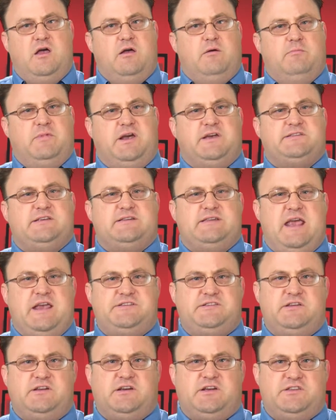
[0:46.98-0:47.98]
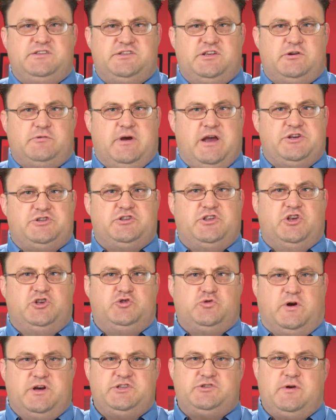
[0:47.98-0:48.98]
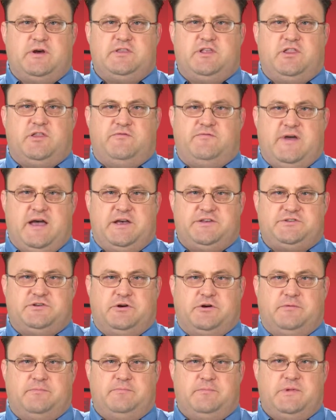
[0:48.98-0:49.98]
because it takes into consideration the joint strength at the fastener.